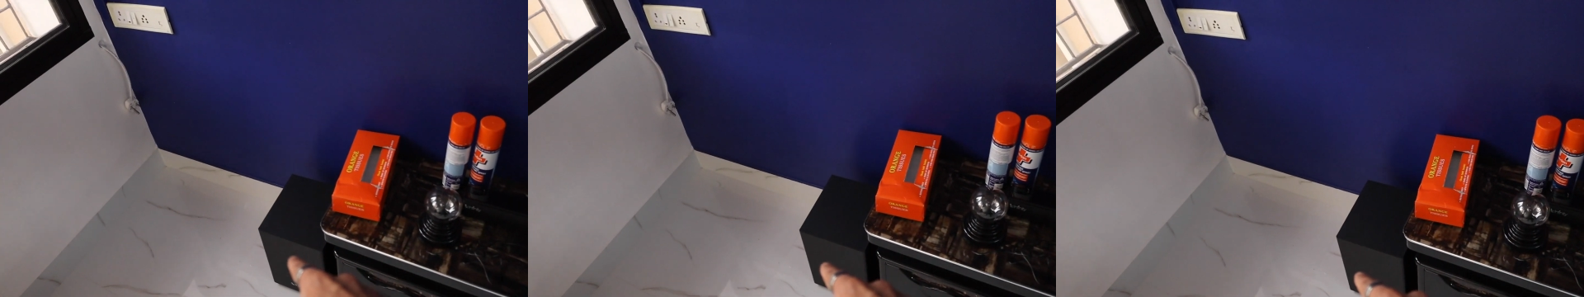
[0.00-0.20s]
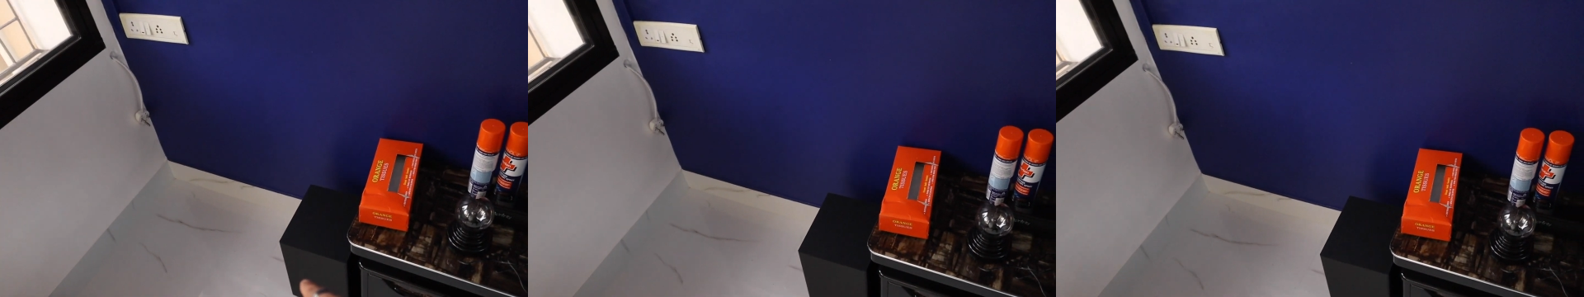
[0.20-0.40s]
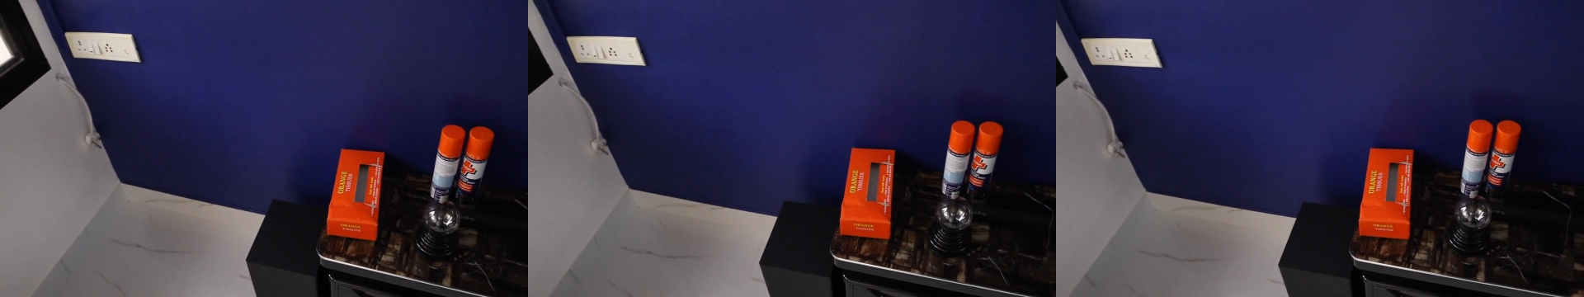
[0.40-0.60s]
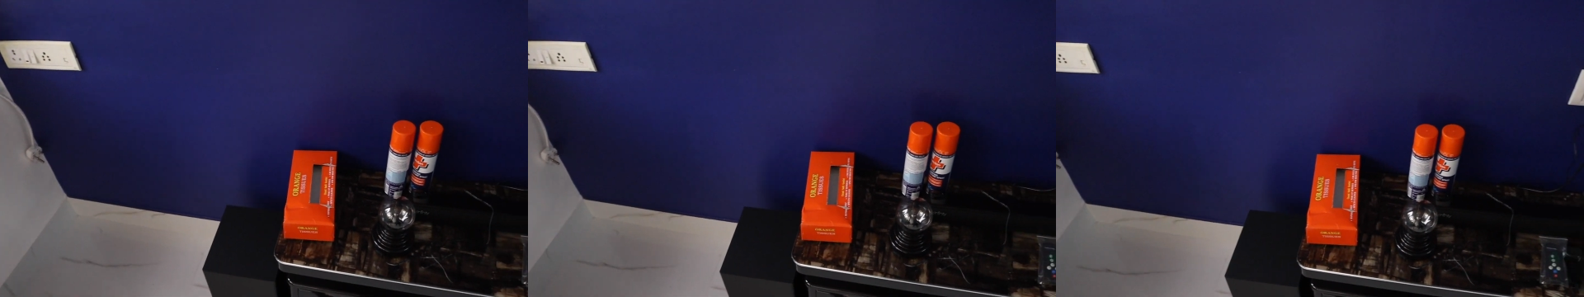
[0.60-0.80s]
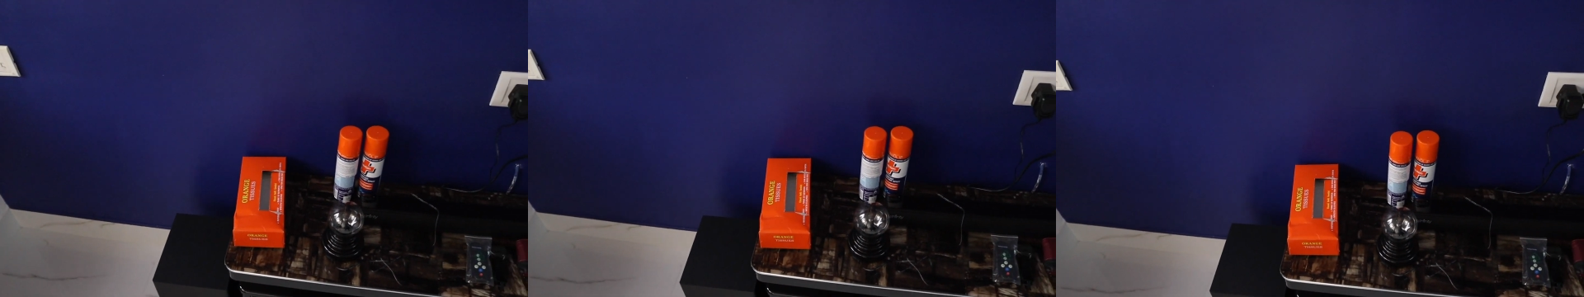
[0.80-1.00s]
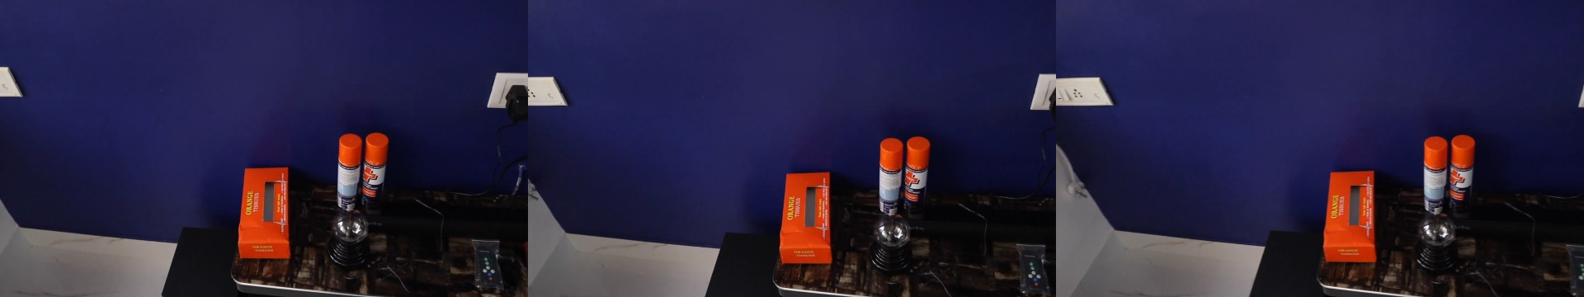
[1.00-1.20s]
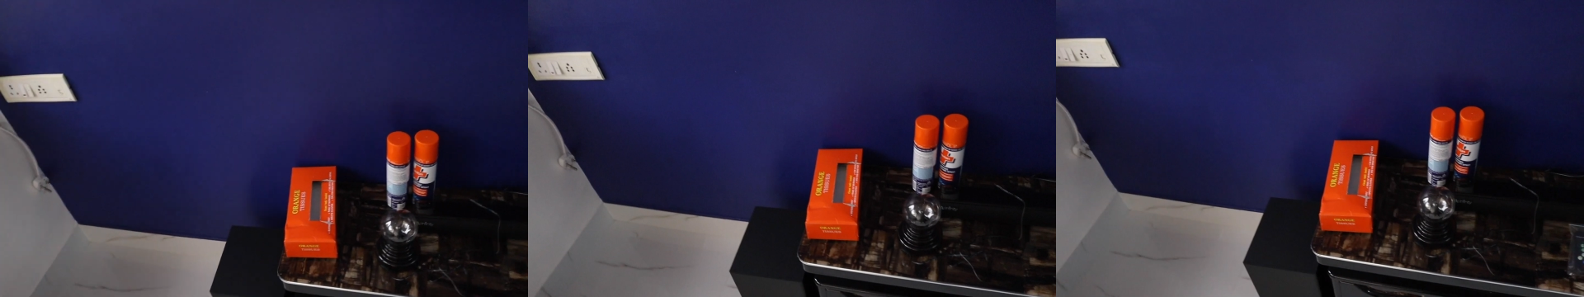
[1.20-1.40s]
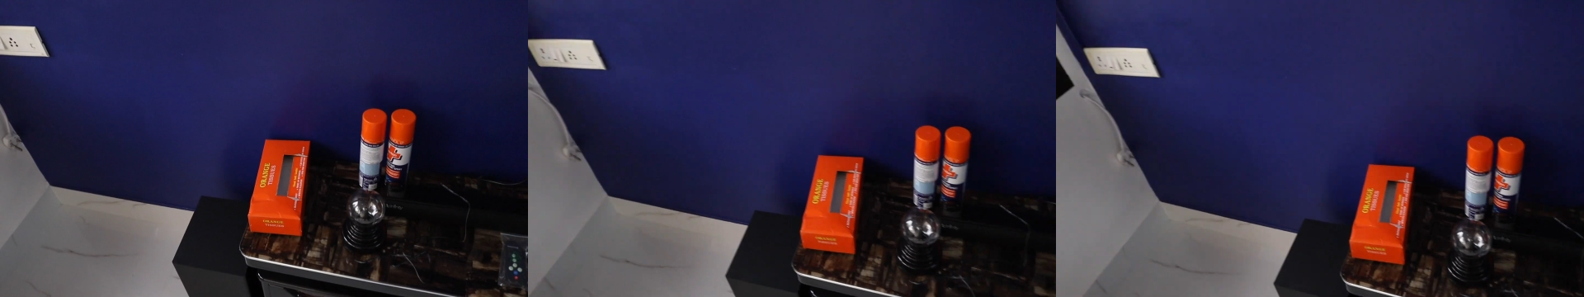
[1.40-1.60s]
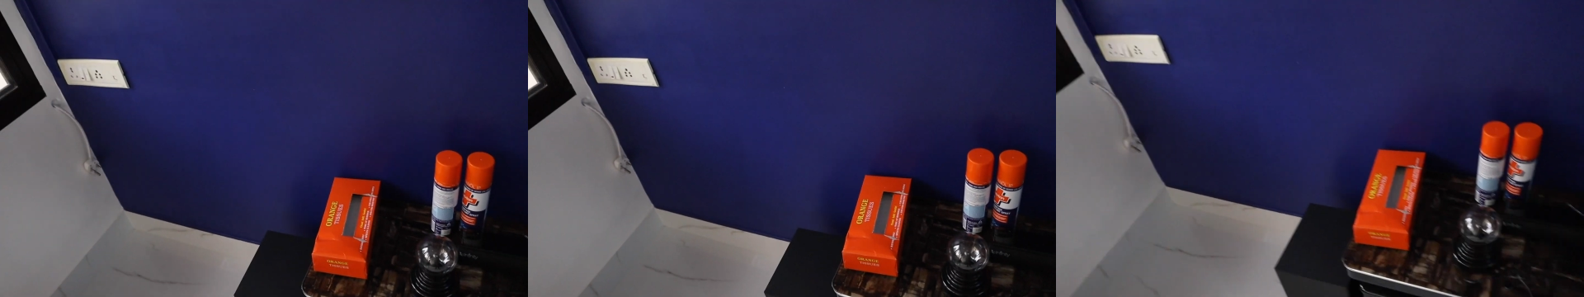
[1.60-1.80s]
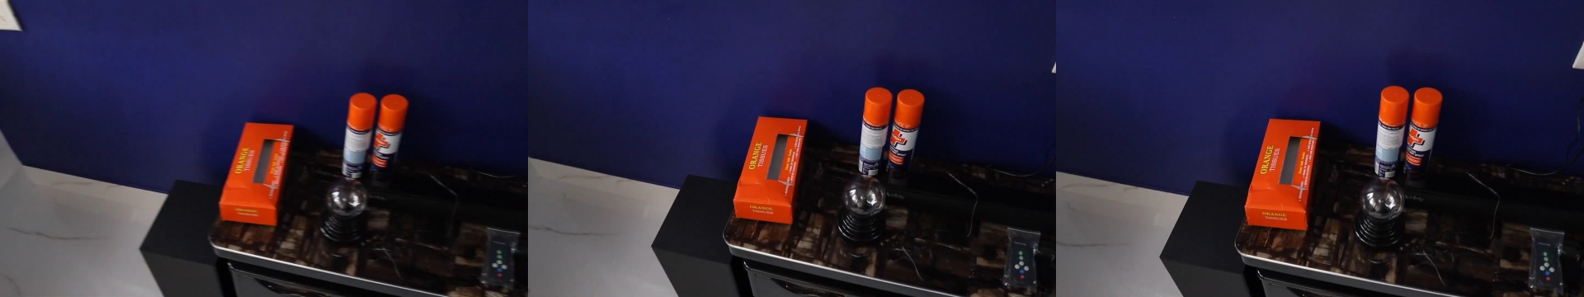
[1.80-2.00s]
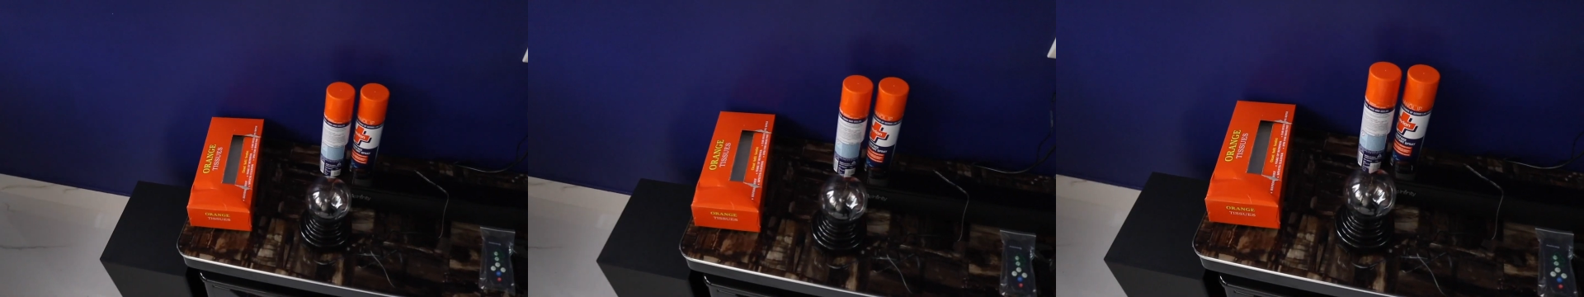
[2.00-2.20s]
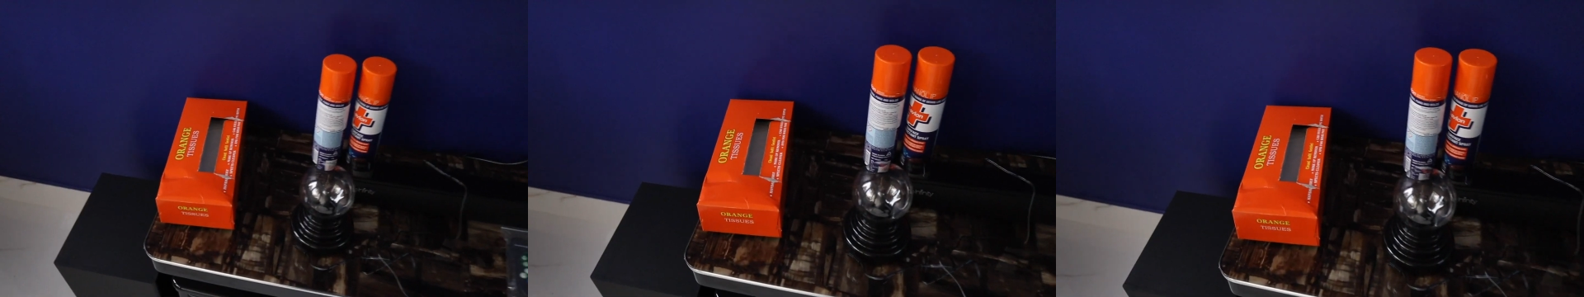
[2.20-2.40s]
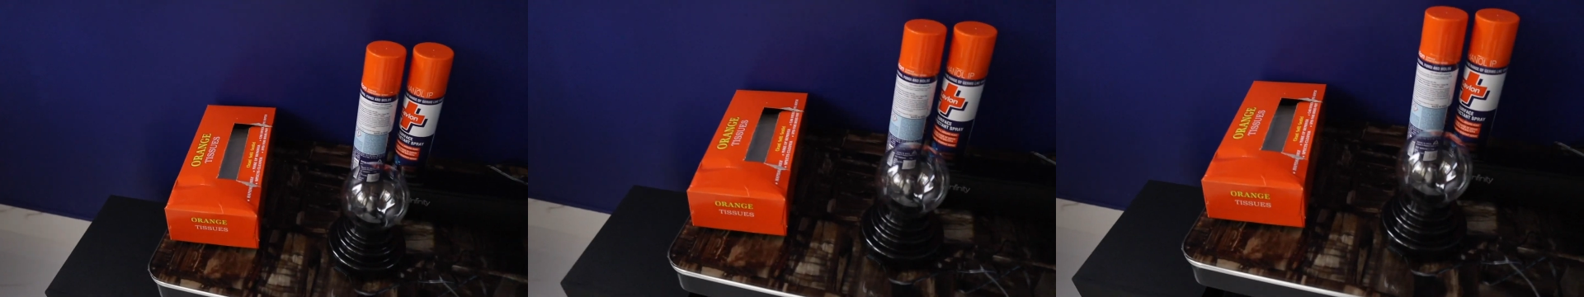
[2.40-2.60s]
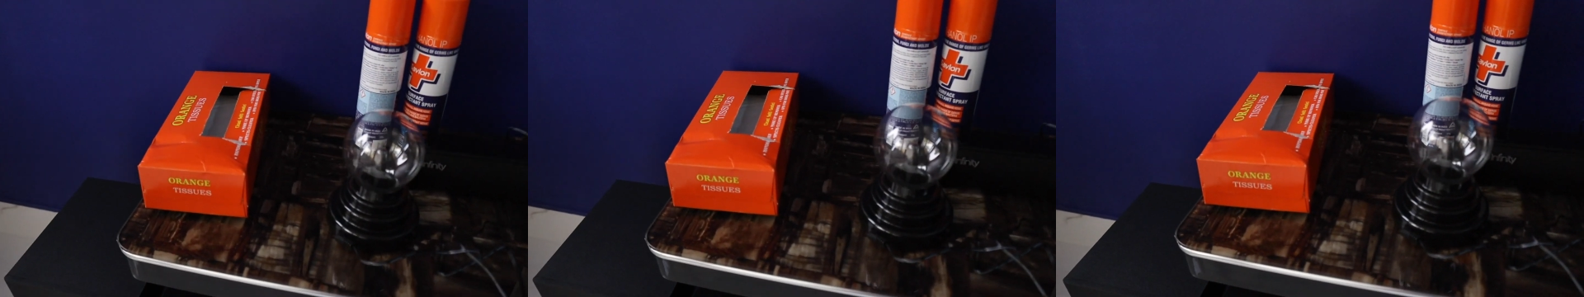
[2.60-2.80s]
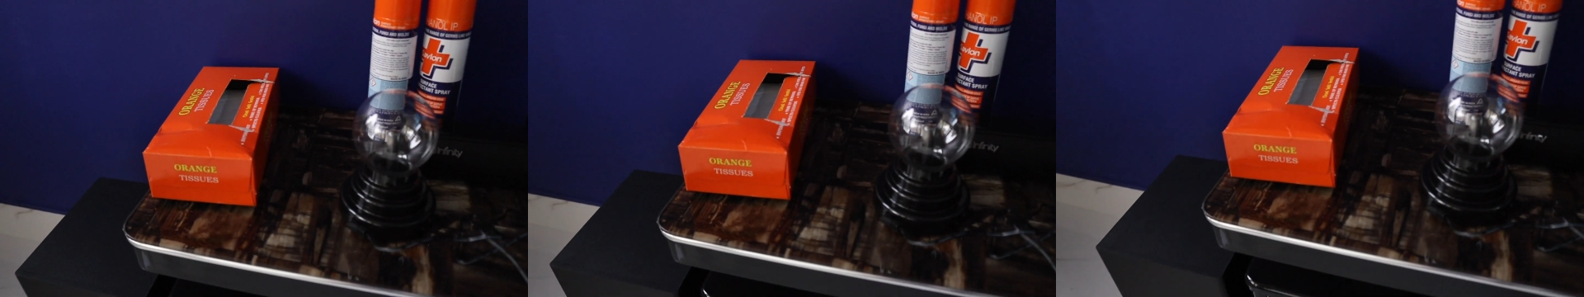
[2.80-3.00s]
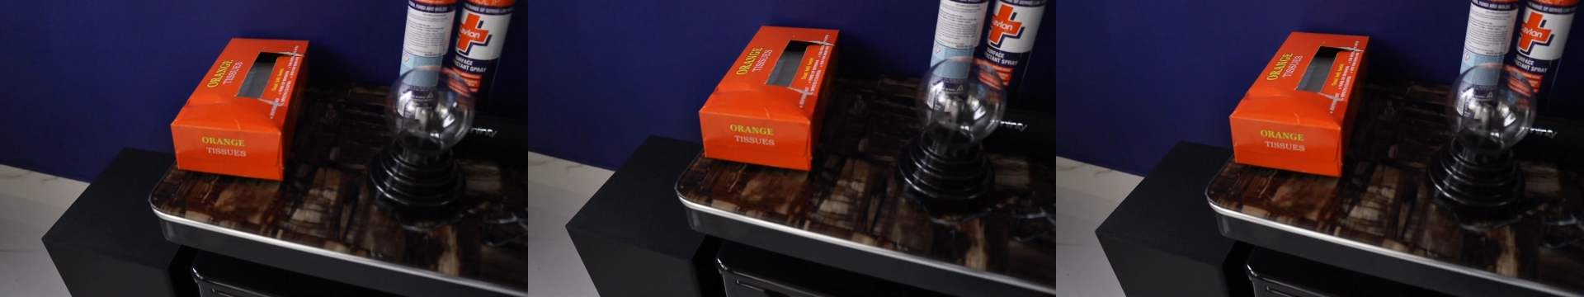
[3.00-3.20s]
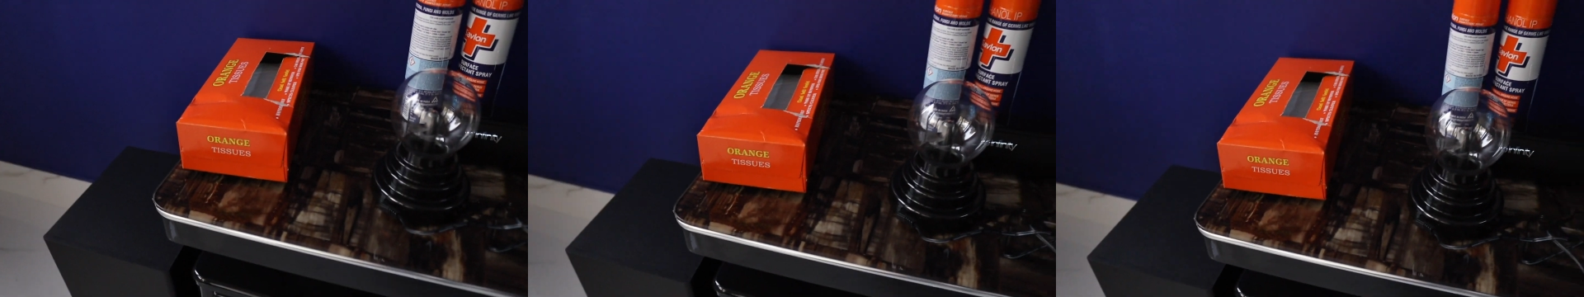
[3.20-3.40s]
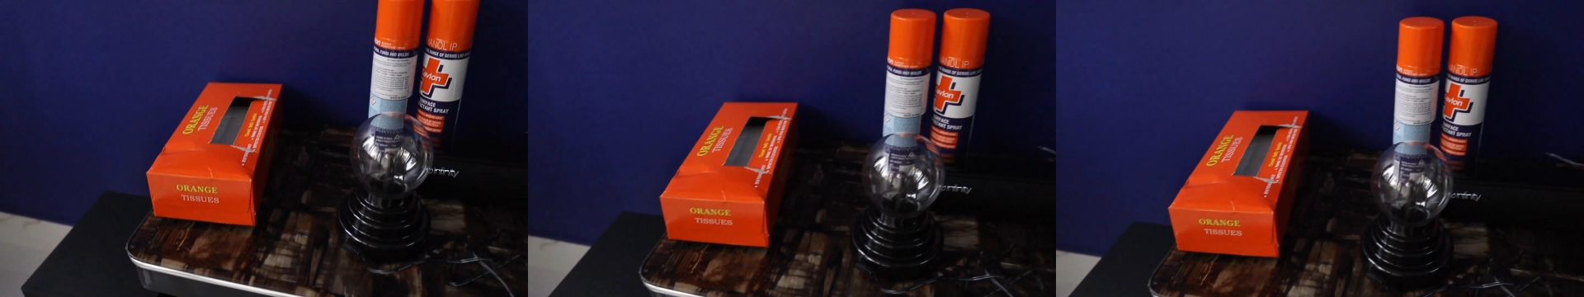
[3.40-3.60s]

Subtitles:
No face is visible, so there are no lips to read.